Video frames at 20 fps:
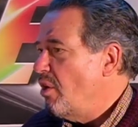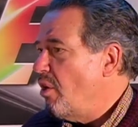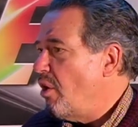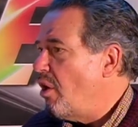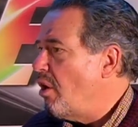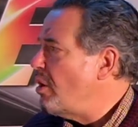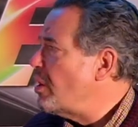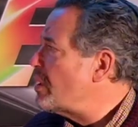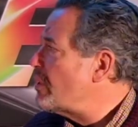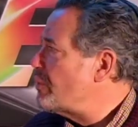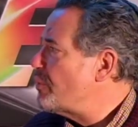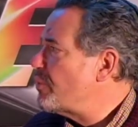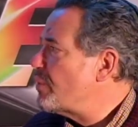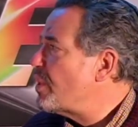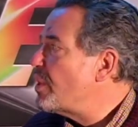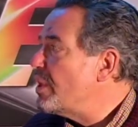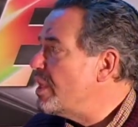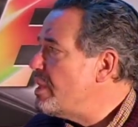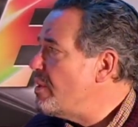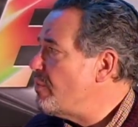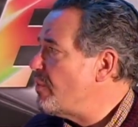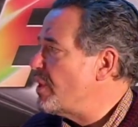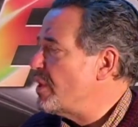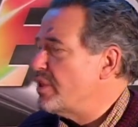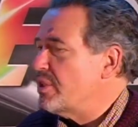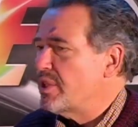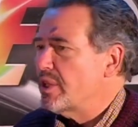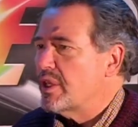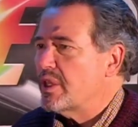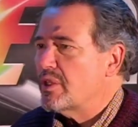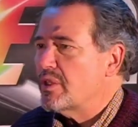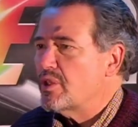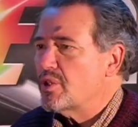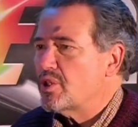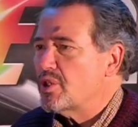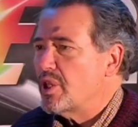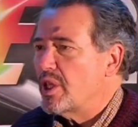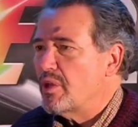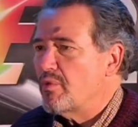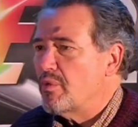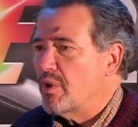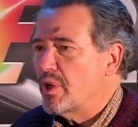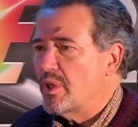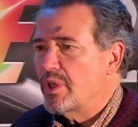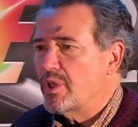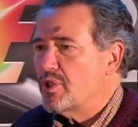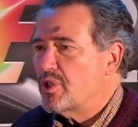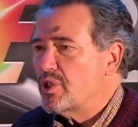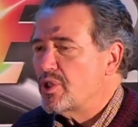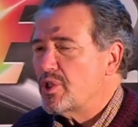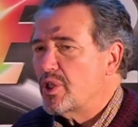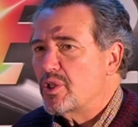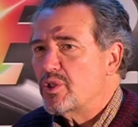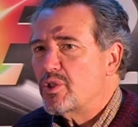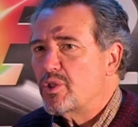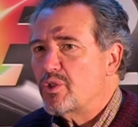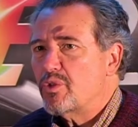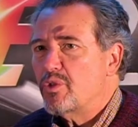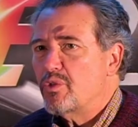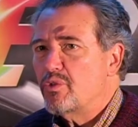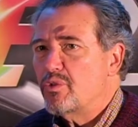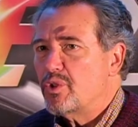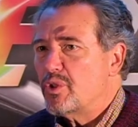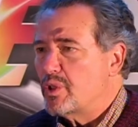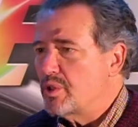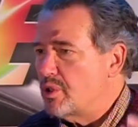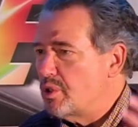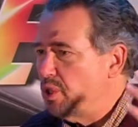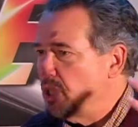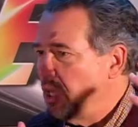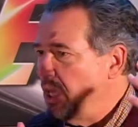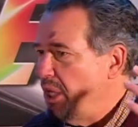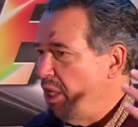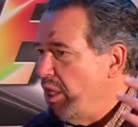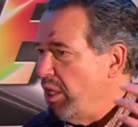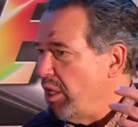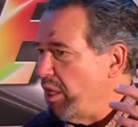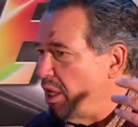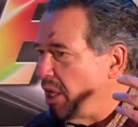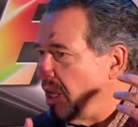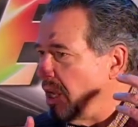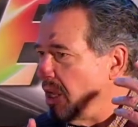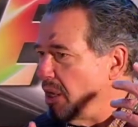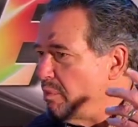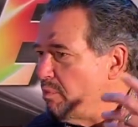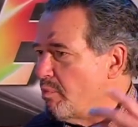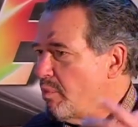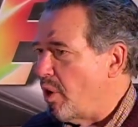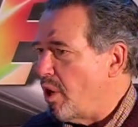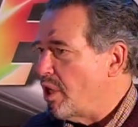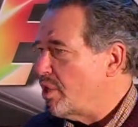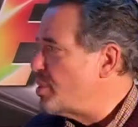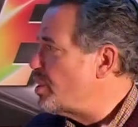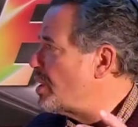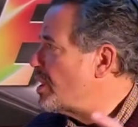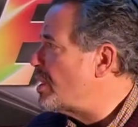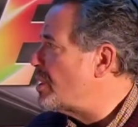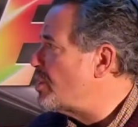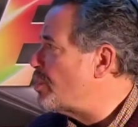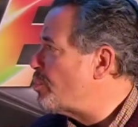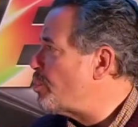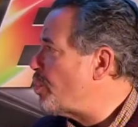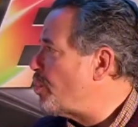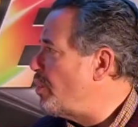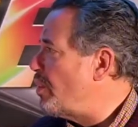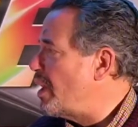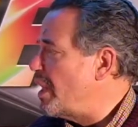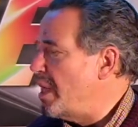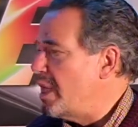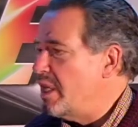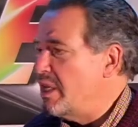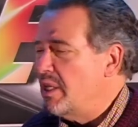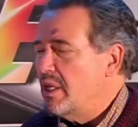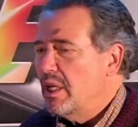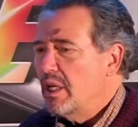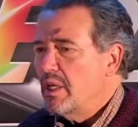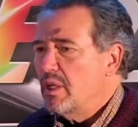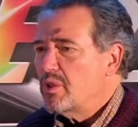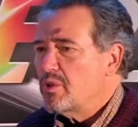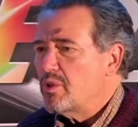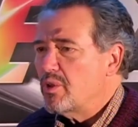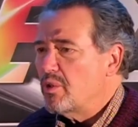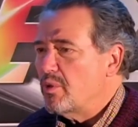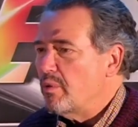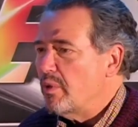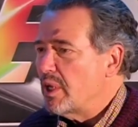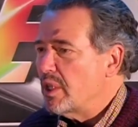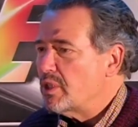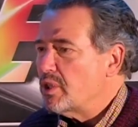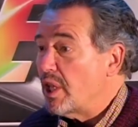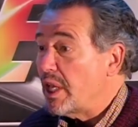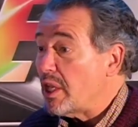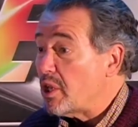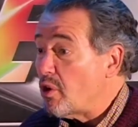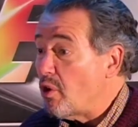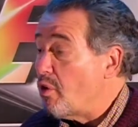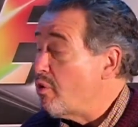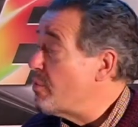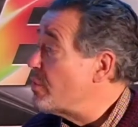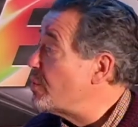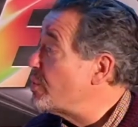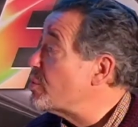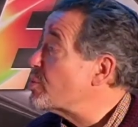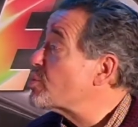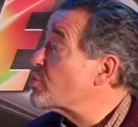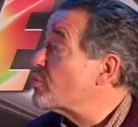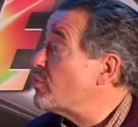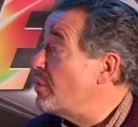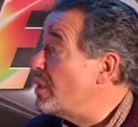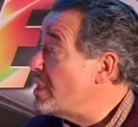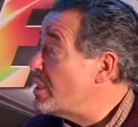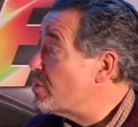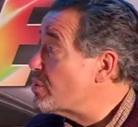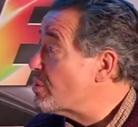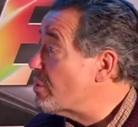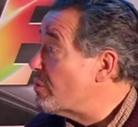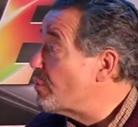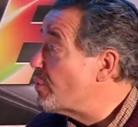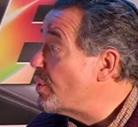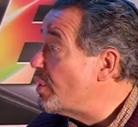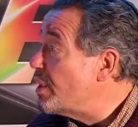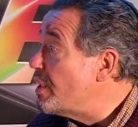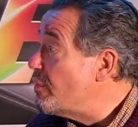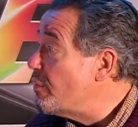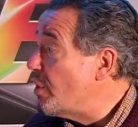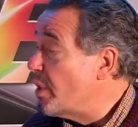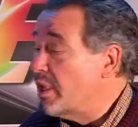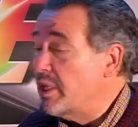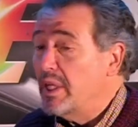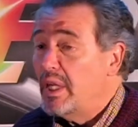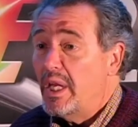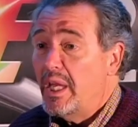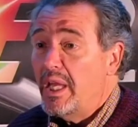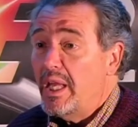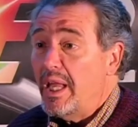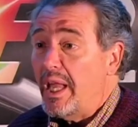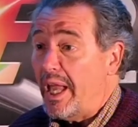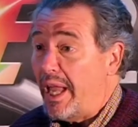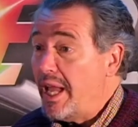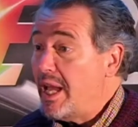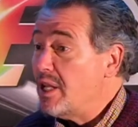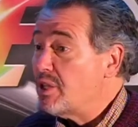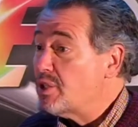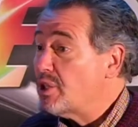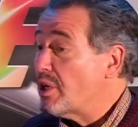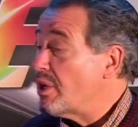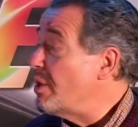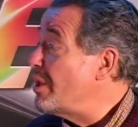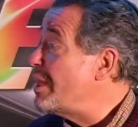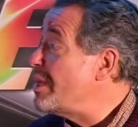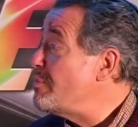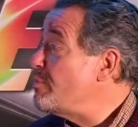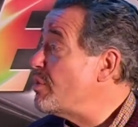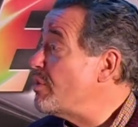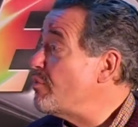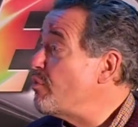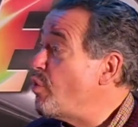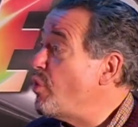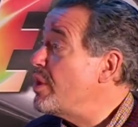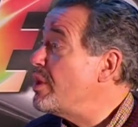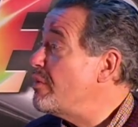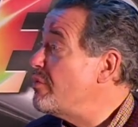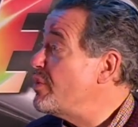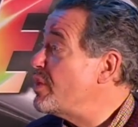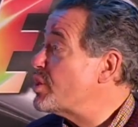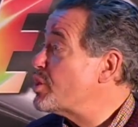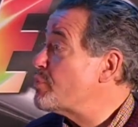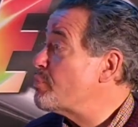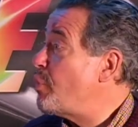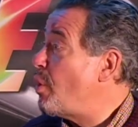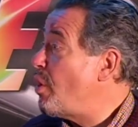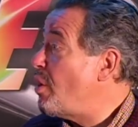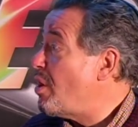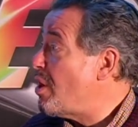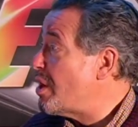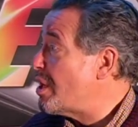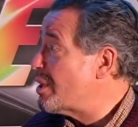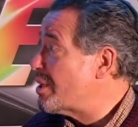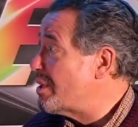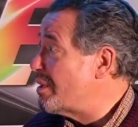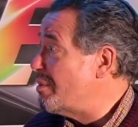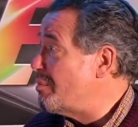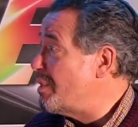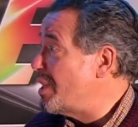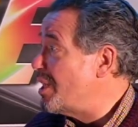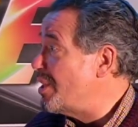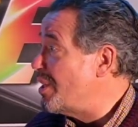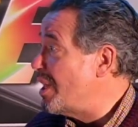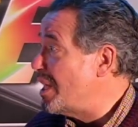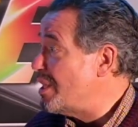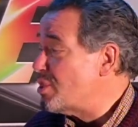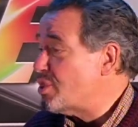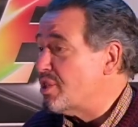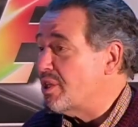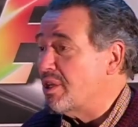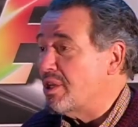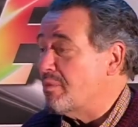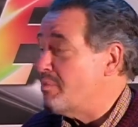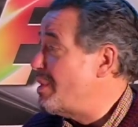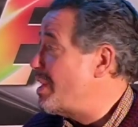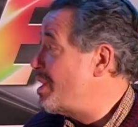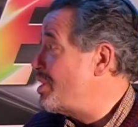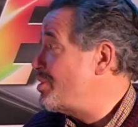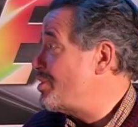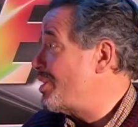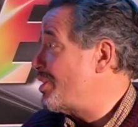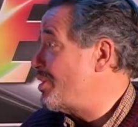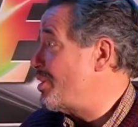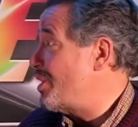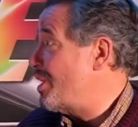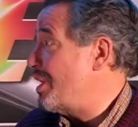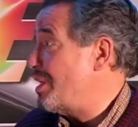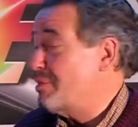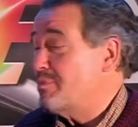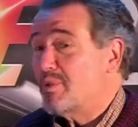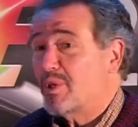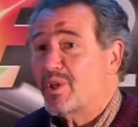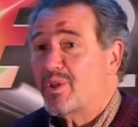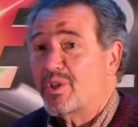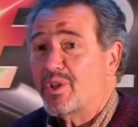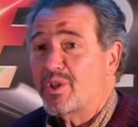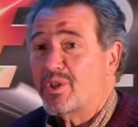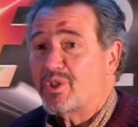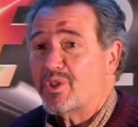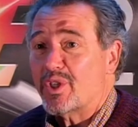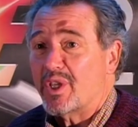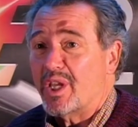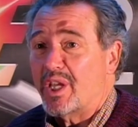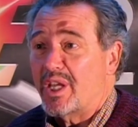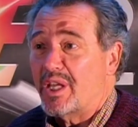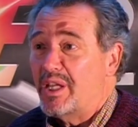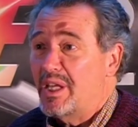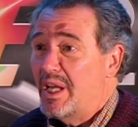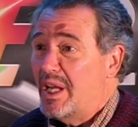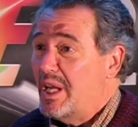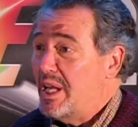all of Cleveland, to see religious institutions marching in the parade, to take over the streets of Cleveland, and to claim the Voinovich Park. I mean, that's an amazing thing, because I